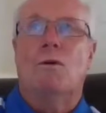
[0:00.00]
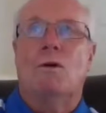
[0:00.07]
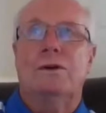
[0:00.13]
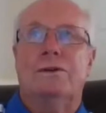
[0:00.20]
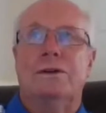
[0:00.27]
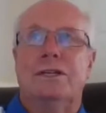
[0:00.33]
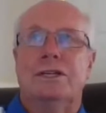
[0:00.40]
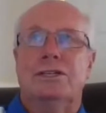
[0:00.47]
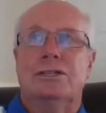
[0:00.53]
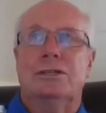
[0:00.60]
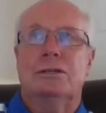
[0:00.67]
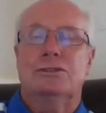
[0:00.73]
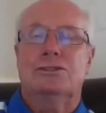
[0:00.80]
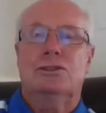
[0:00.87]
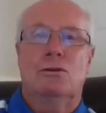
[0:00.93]
more
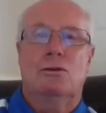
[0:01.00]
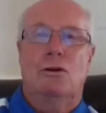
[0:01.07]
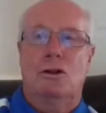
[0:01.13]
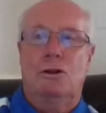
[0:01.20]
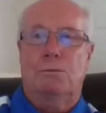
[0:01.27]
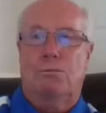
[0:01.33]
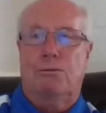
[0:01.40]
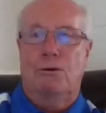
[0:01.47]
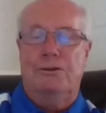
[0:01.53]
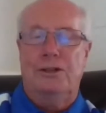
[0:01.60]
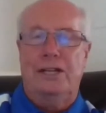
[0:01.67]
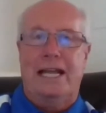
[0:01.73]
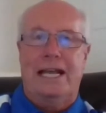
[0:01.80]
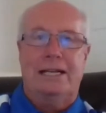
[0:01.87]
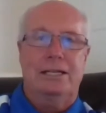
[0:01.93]
traditional so-called
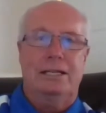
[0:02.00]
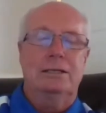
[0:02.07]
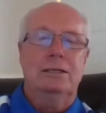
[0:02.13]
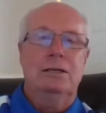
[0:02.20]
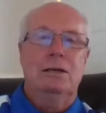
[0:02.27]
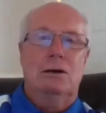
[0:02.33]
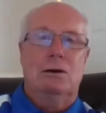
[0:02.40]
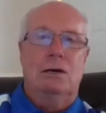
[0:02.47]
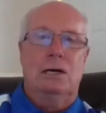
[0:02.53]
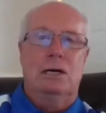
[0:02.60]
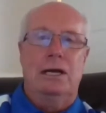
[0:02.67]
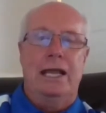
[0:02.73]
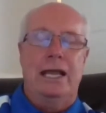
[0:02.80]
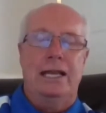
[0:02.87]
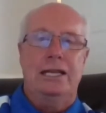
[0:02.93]
prophylactic
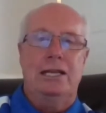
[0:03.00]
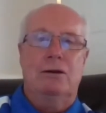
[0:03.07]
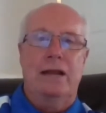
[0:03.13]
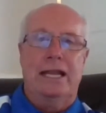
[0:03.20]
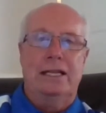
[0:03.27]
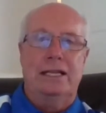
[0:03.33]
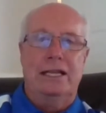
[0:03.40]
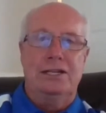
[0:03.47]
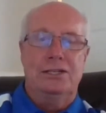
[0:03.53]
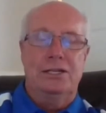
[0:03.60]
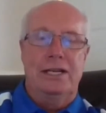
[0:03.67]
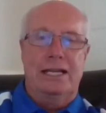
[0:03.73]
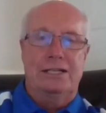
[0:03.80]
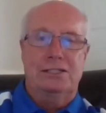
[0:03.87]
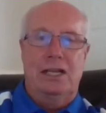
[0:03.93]
anticoagulation.
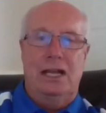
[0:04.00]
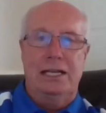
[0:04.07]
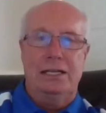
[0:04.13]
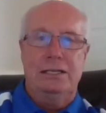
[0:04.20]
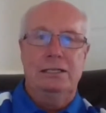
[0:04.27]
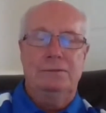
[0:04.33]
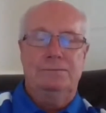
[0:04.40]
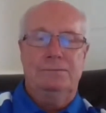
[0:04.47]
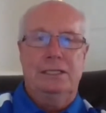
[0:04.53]
Next slide.